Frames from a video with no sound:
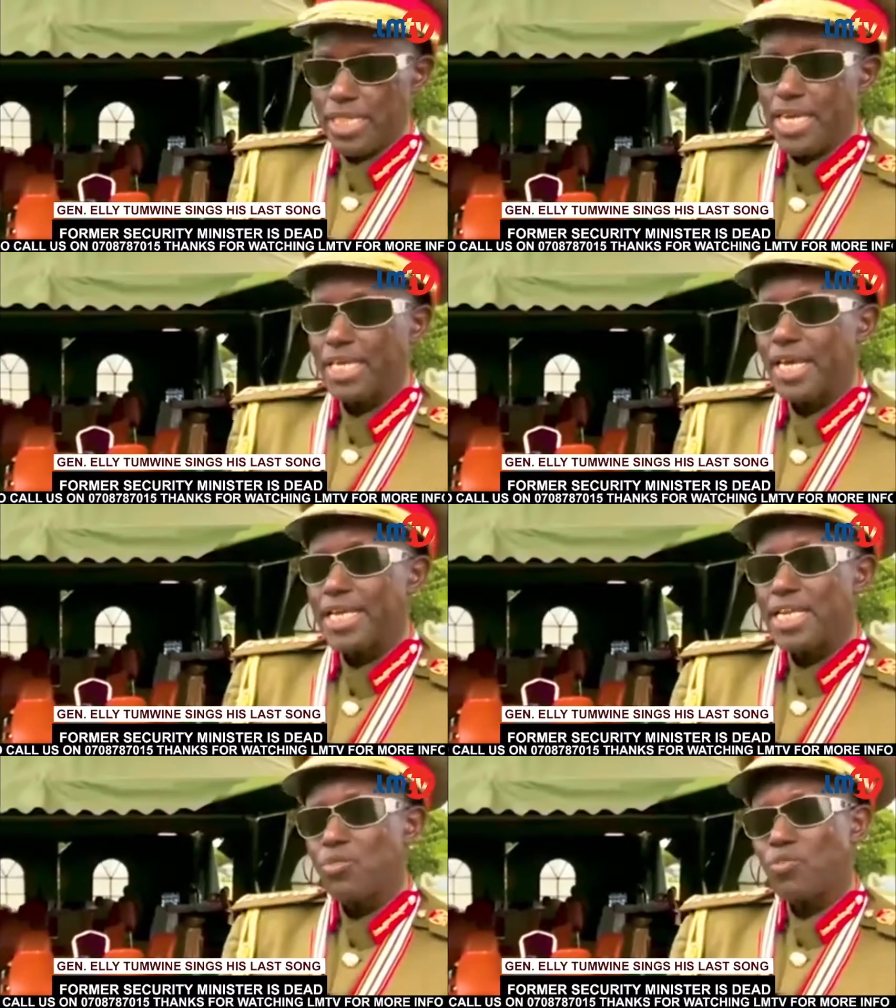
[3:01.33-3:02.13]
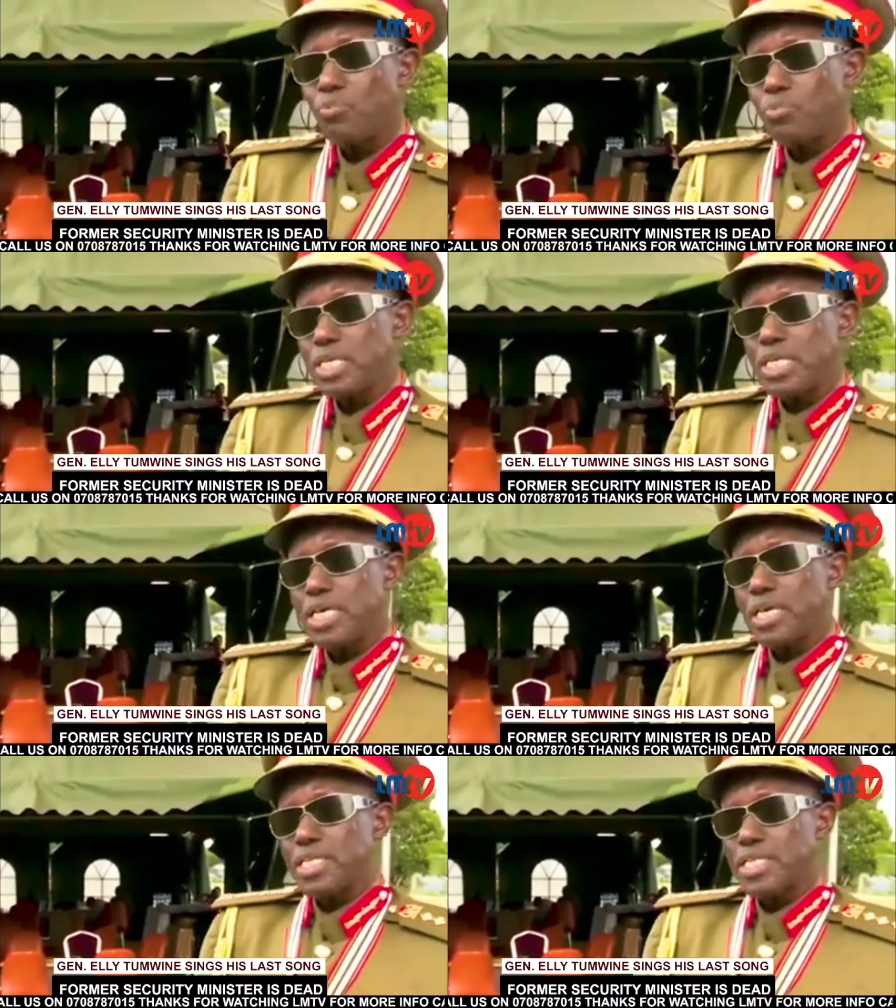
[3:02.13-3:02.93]
There can never be
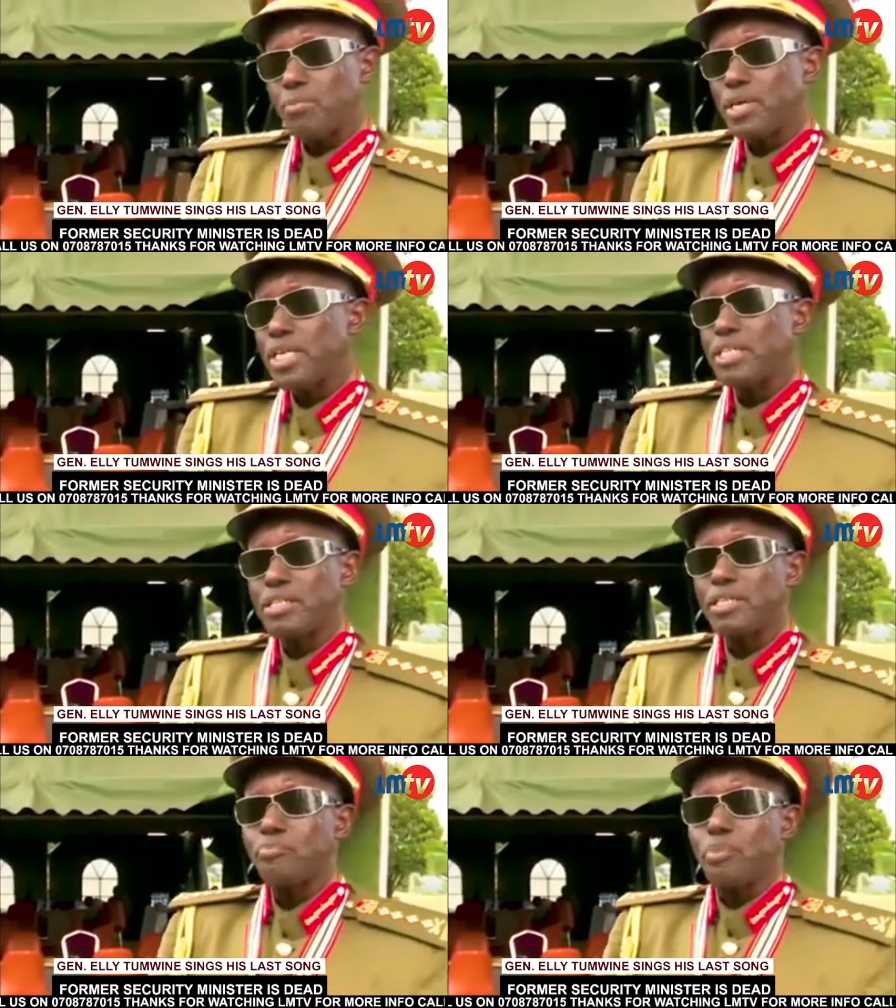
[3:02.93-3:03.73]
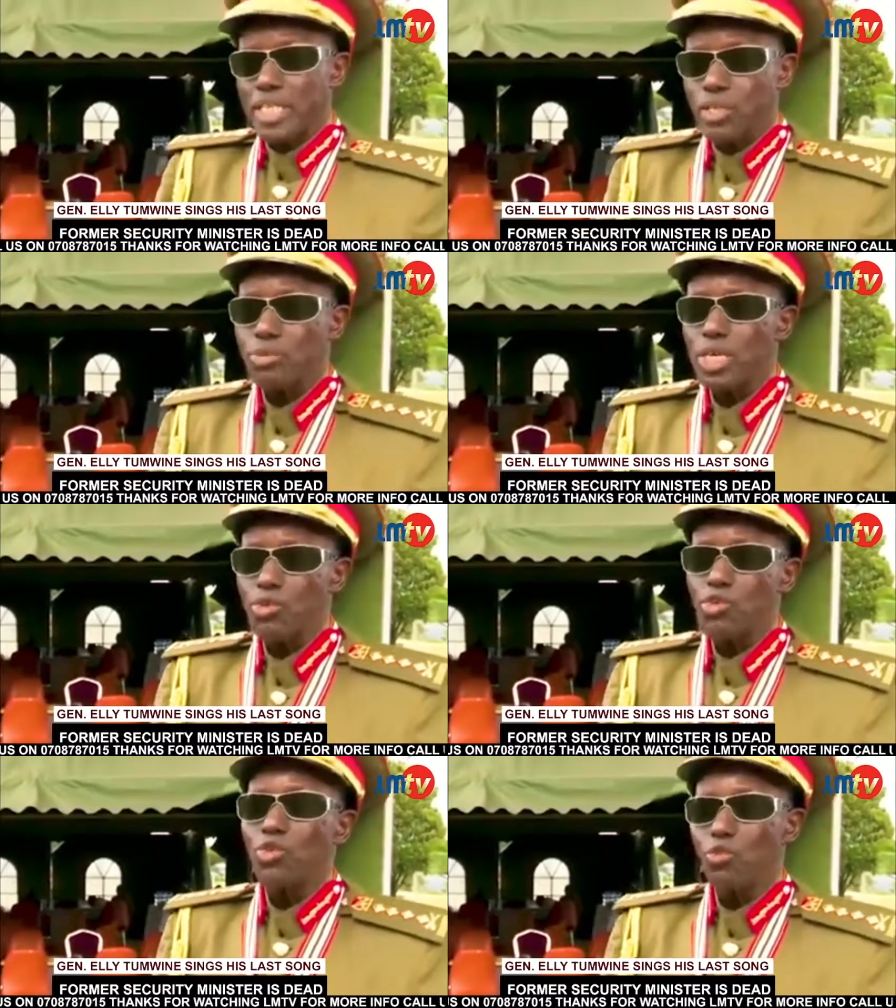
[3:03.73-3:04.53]
some anything better to
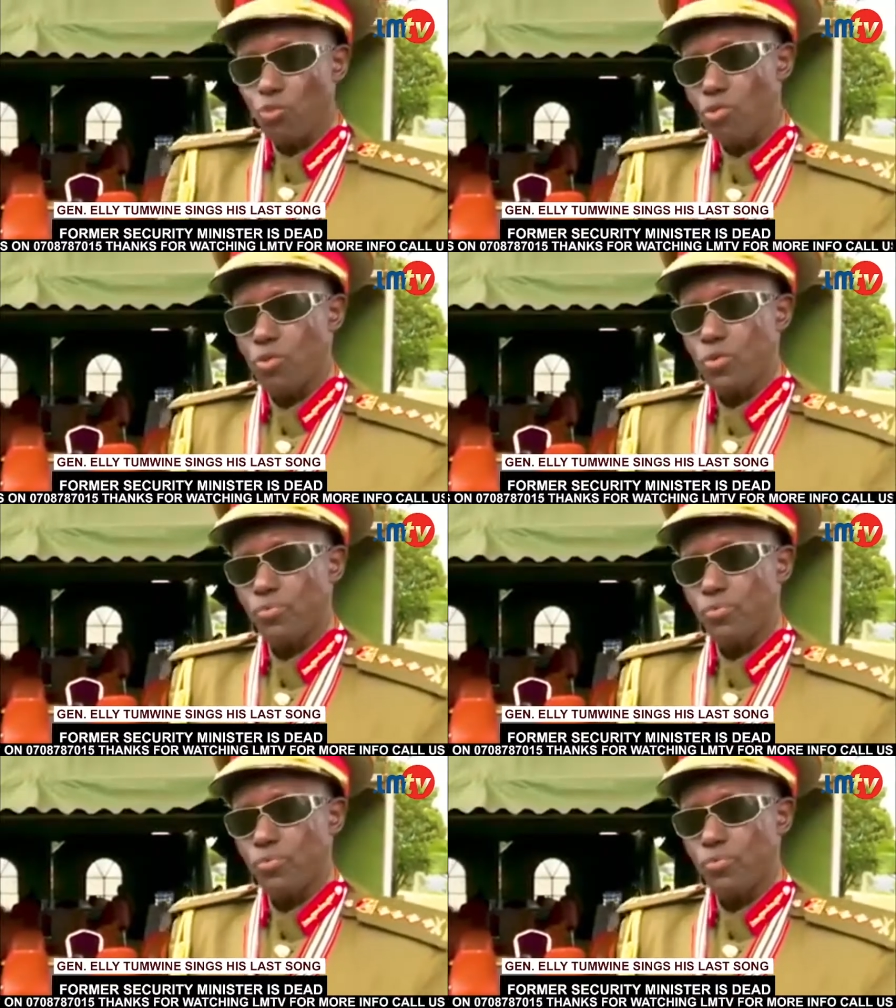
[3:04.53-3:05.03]
thank God for.